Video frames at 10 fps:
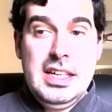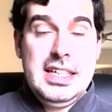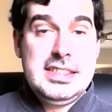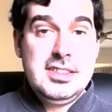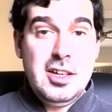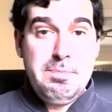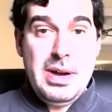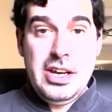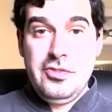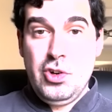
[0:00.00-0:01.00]
it's not
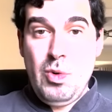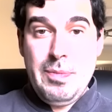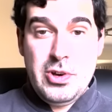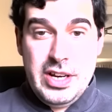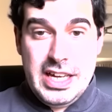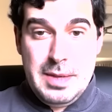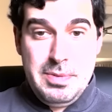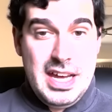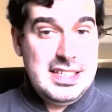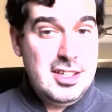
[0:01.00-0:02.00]
part of the web codec
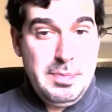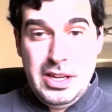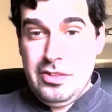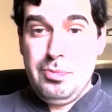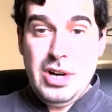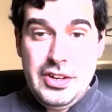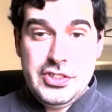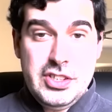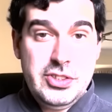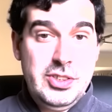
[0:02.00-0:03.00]
API, it's not part of the
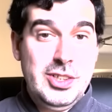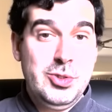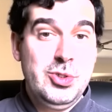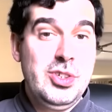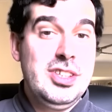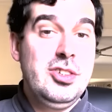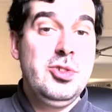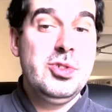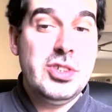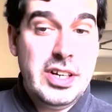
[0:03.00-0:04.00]
browser, so you need to do in
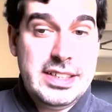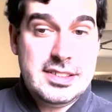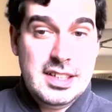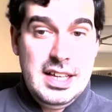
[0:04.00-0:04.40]
userland.